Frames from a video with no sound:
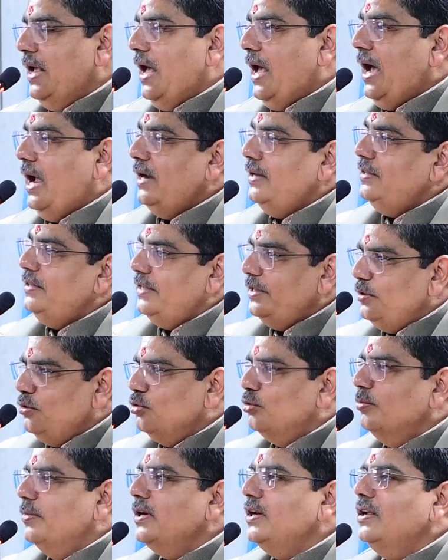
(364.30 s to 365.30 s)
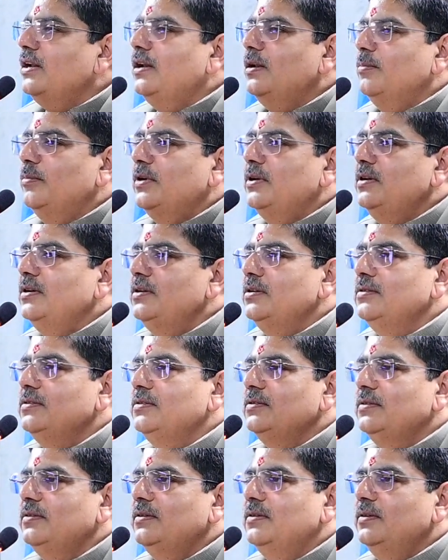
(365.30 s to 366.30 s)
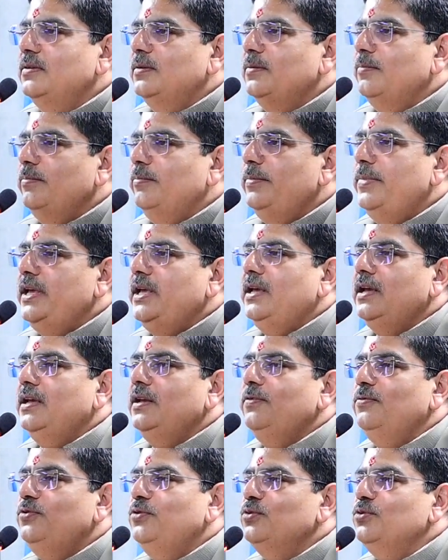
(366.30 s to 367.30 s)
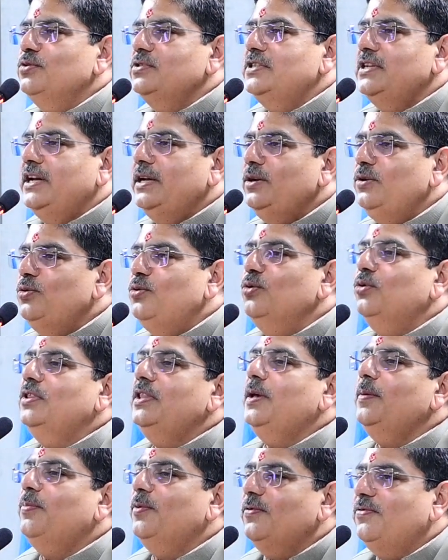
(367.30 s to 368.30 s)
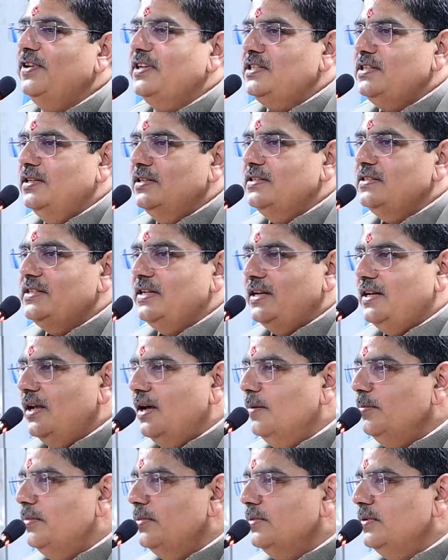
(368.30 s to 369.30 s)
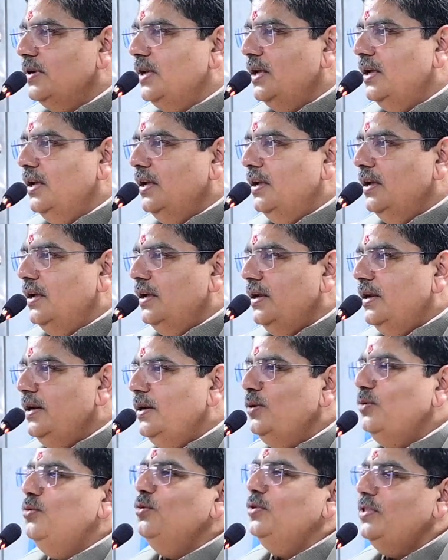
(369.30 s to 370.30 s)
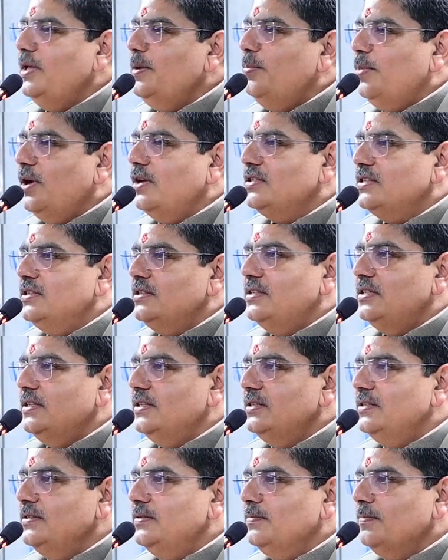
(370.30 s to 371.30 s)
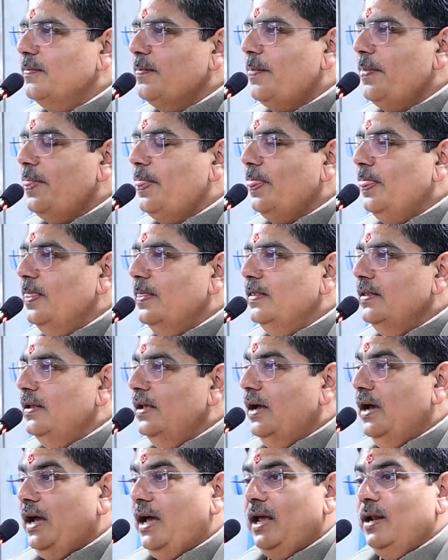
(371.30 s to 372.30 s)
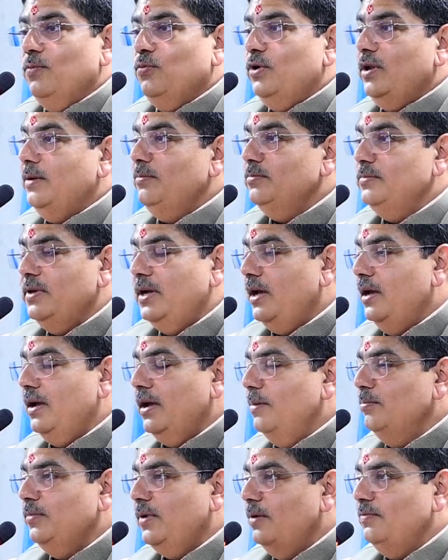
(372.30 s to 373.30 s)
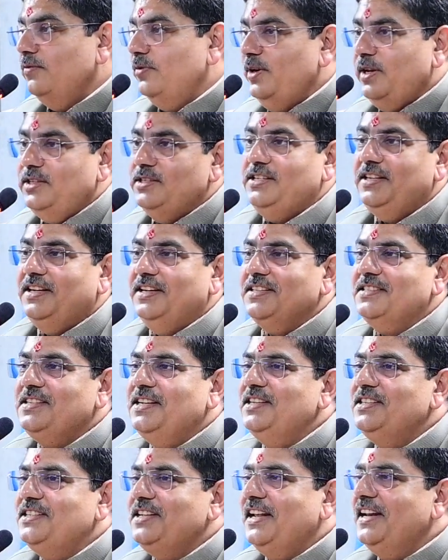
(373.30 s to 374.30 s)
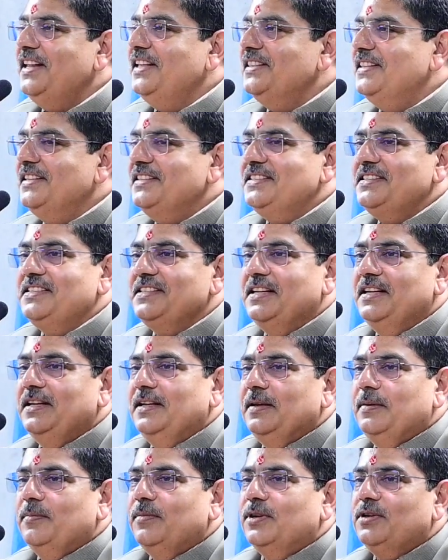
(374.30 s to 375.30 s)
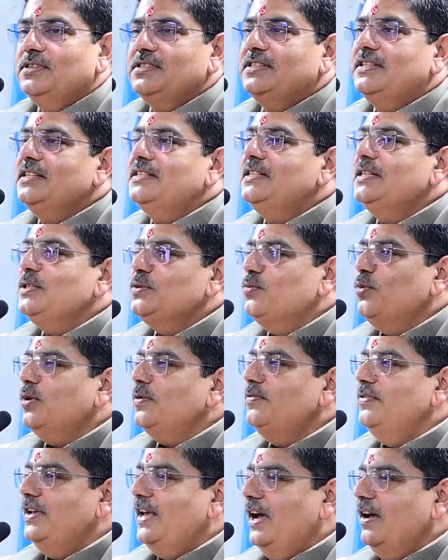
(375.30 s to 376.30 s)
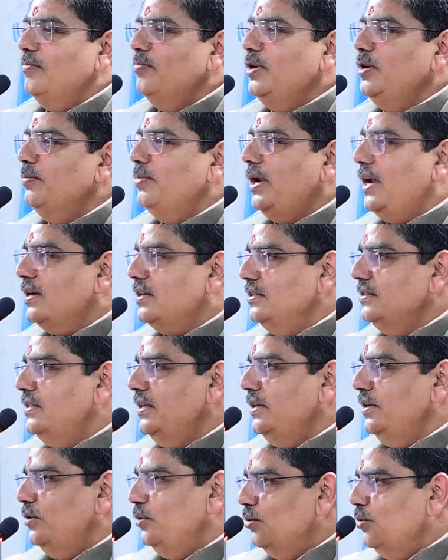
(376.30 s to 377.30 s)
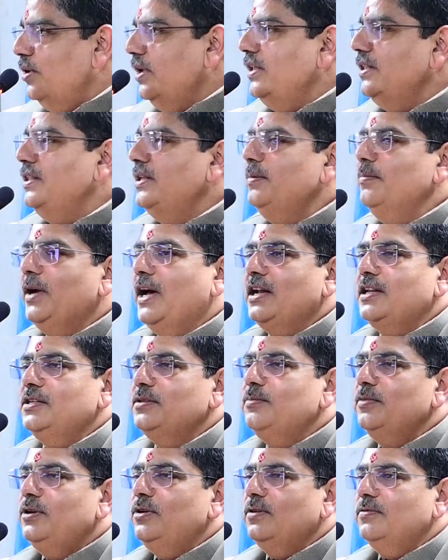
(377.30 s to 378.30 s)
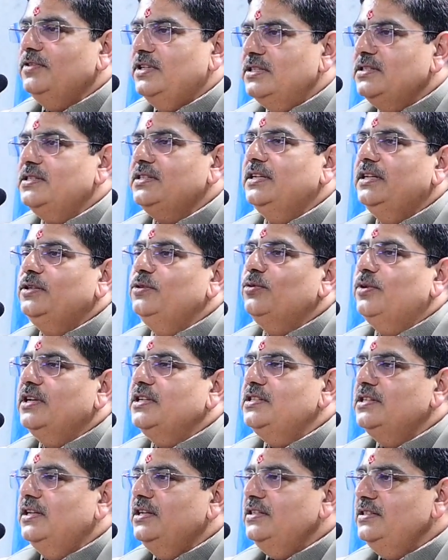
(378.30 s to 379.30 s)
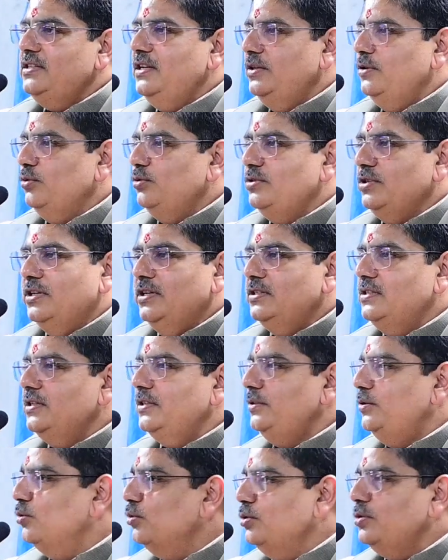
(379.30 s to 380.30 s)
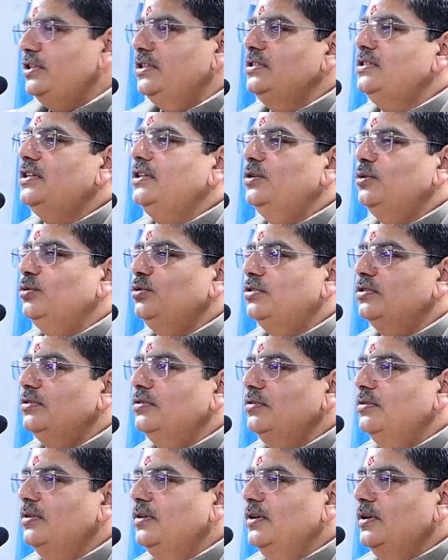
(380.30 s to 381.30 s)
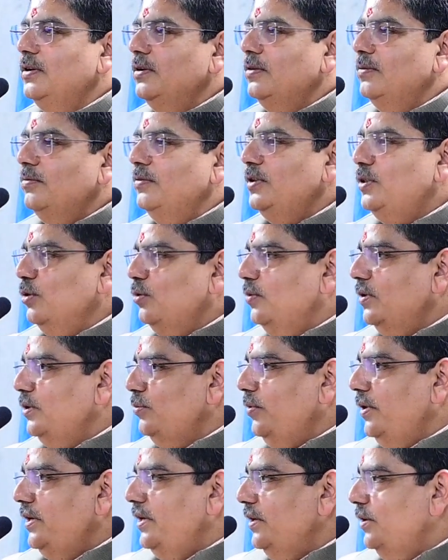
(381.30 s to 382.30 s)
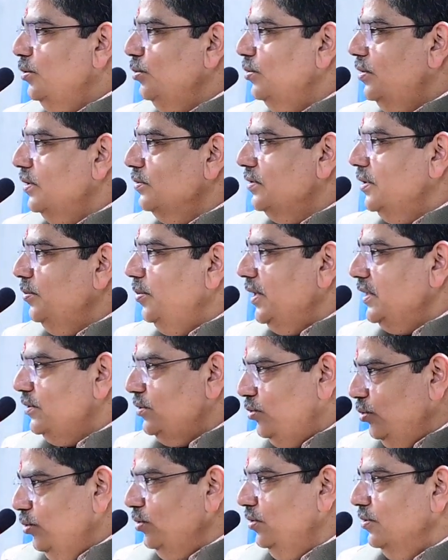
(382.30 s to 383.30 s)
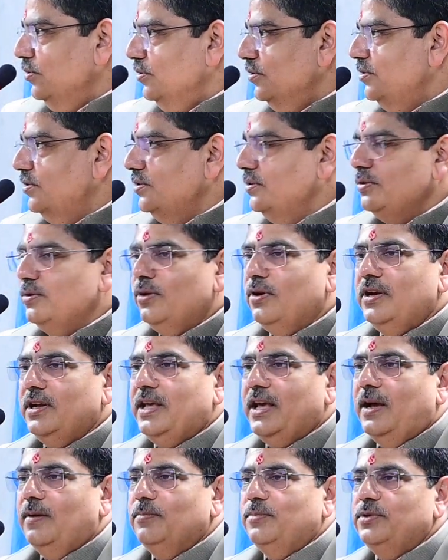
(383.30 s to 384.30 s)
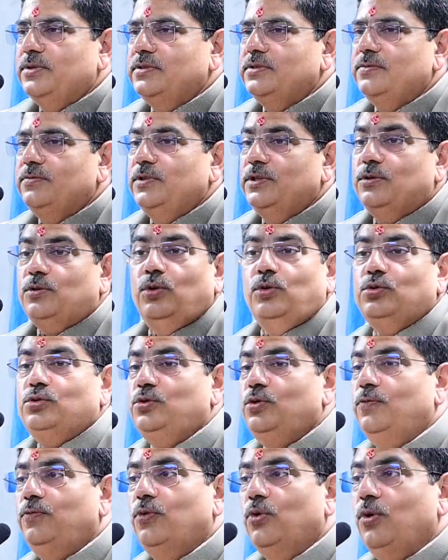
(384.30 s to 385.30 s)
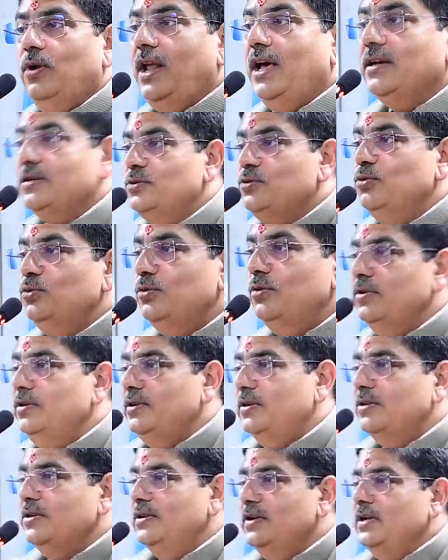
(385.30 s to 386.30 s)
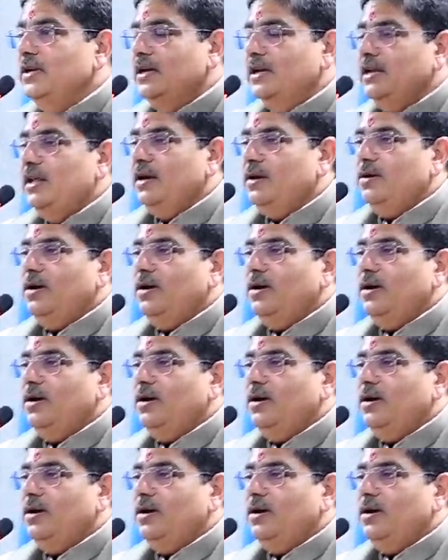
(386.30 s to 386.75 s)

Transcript: and the human element being infused into the professional setup, into the processes. And what I'm very seriously sharing this because this is what we have been practicing during the management of this educational institution. It's a huge institution with over 22,000 plus students on campus, with close to 4 lakh students in our